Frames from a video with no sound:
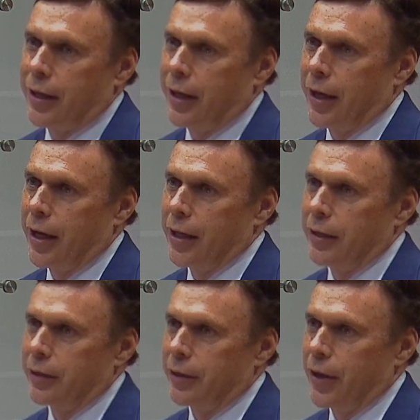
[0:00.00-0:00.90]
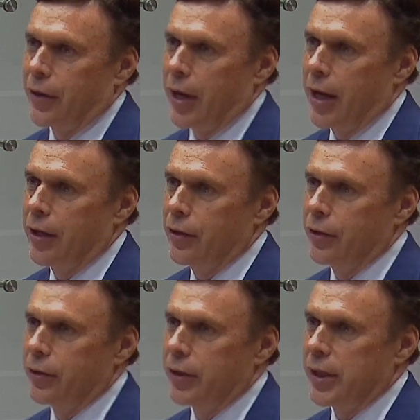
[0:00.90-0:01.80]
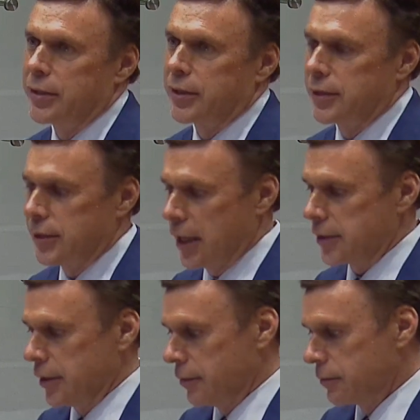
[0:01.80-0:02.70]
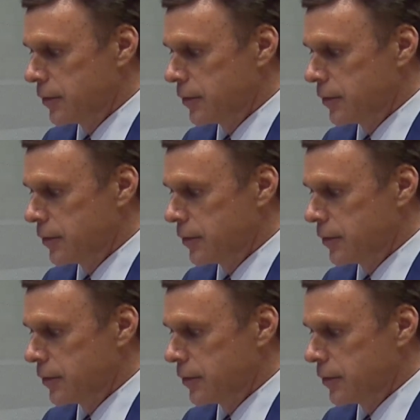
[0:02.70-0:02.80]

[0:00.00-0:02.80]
and their anger is excessive